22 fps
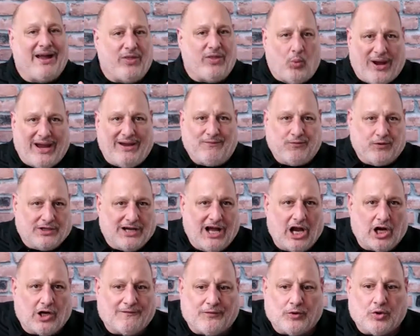by the way,
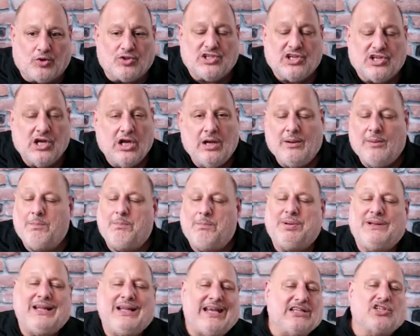photographers,
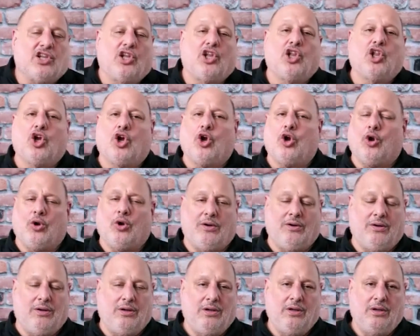please
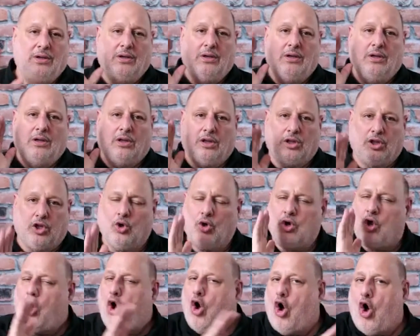learn
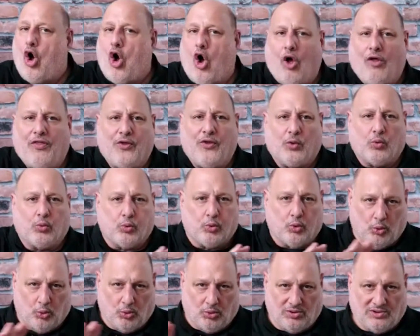all the
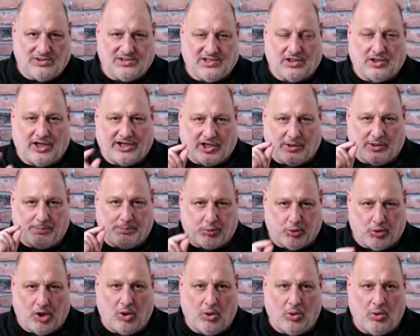rules like a
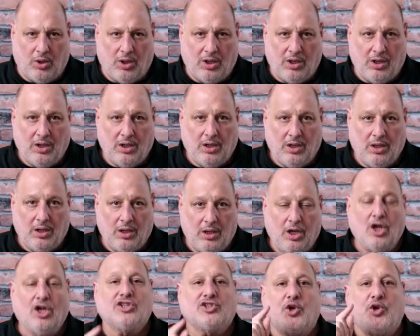pro
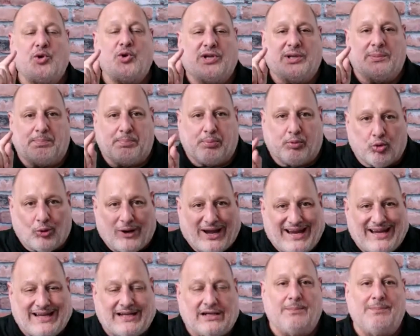so you can
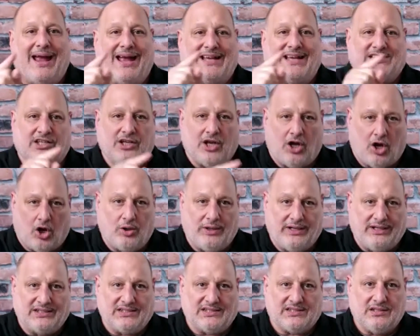break them as an
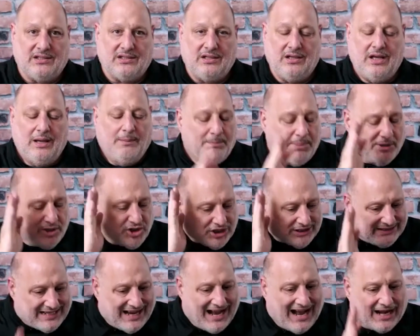artist.
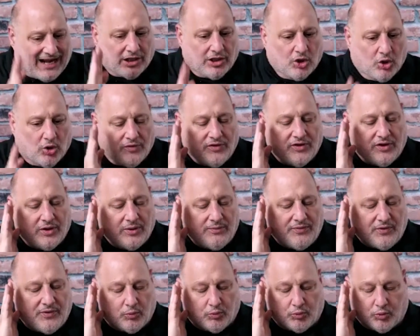But you got to learn
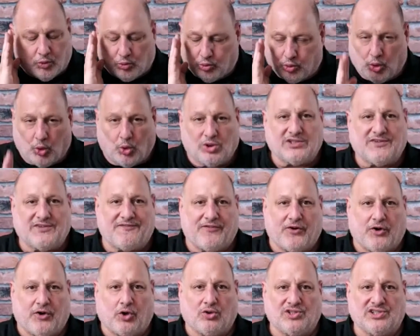the rules
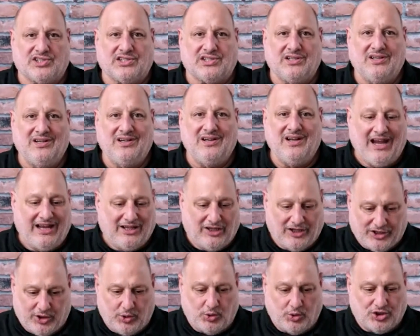first.
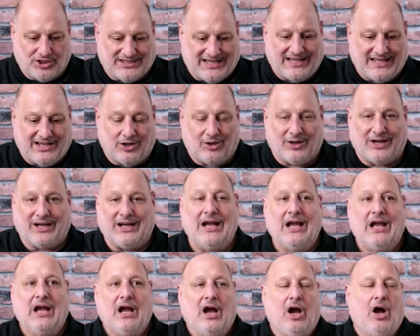And like you just said, Derek,
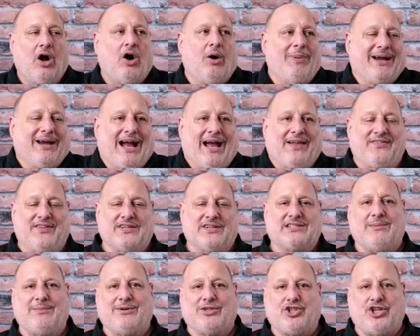oh my God,
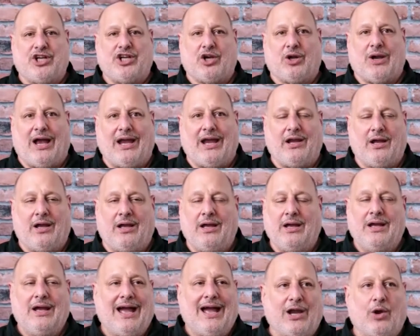this image here, I
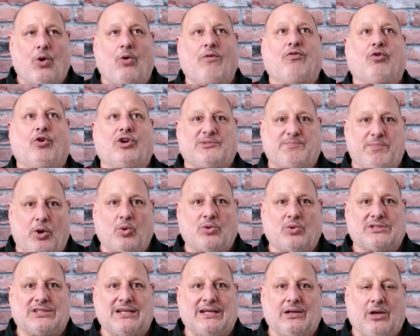
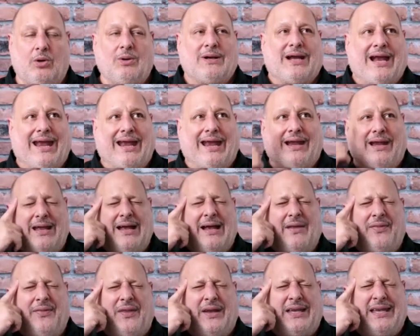overexposed it. Okay,
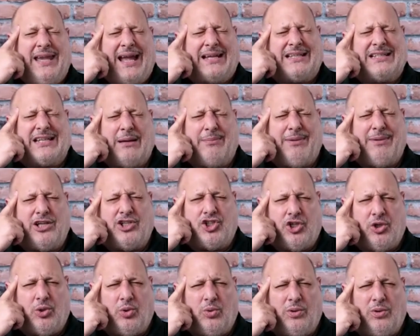next time I
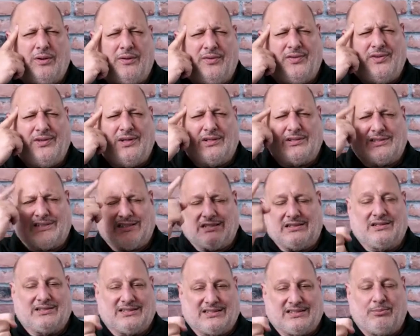shoot
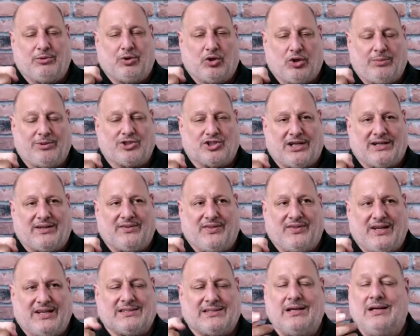similar image like
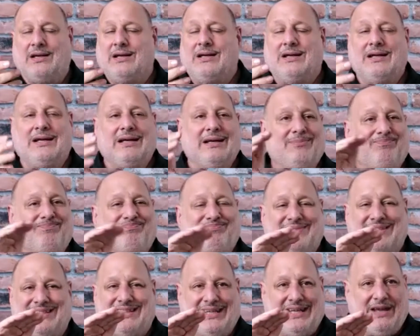this,
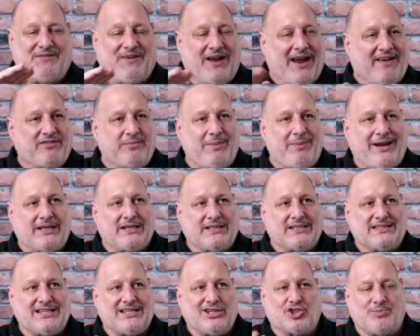if I have to make a
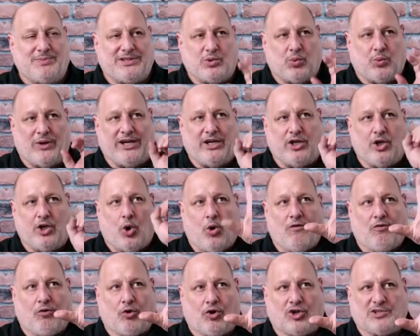decision between
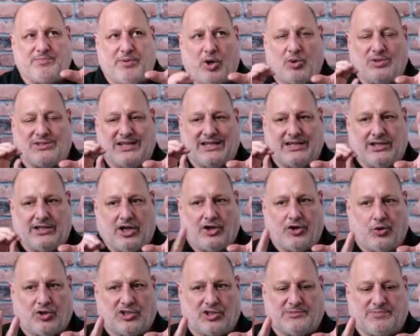overexposing and
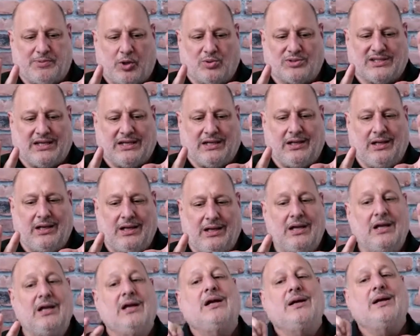underexposing,
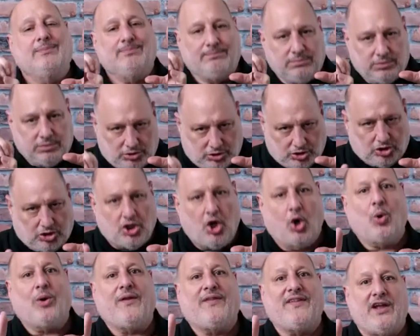
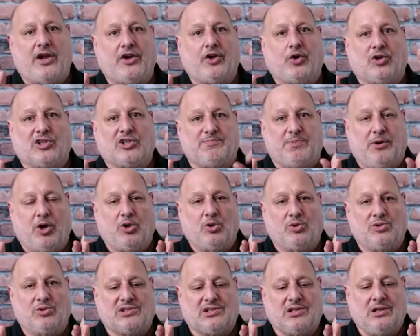go to the
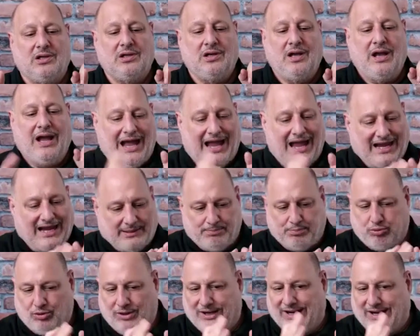underexposed. I
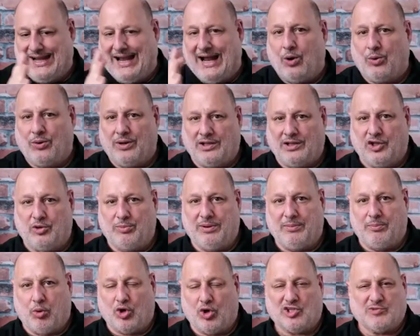could bring it out a little
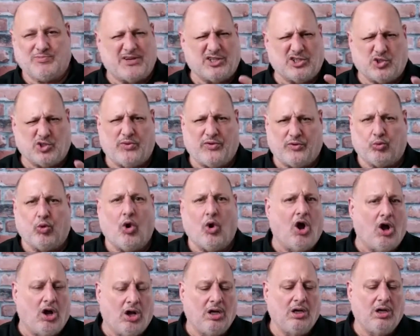bit more, especially with
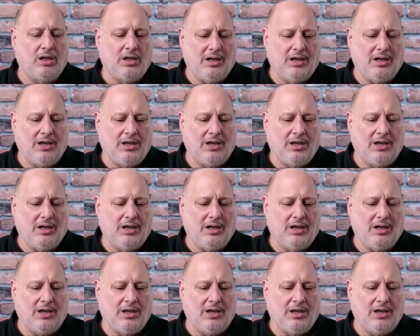raw